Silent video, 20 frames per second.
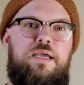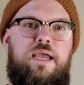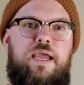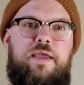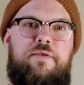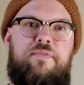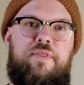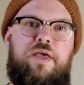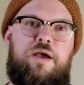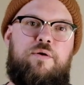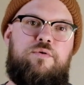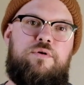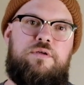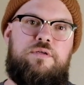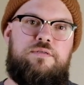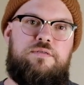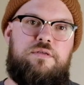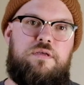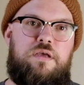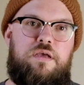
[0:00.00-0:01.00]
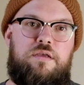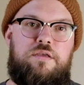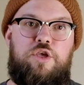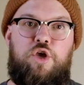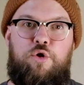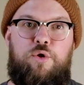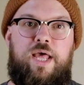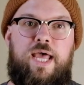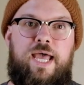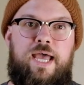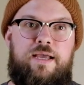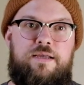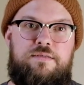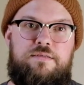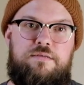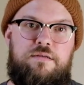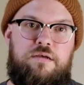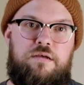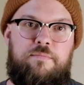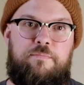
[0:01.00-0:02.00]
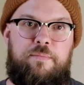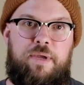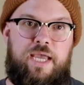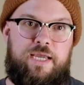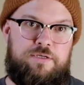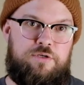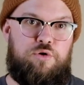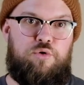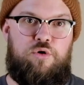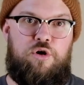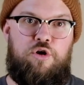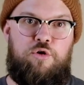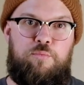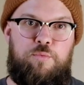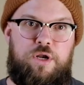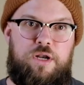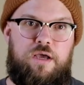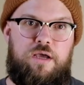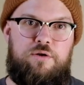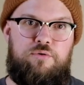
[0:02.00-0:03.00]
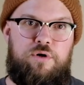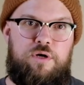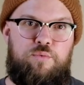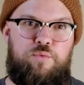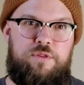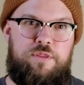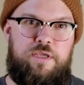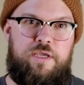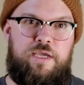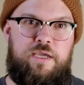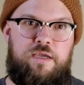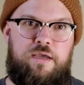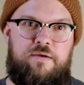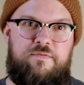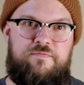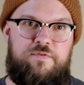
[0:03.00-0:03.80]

and that was Kodak's Ektachrome 100 when they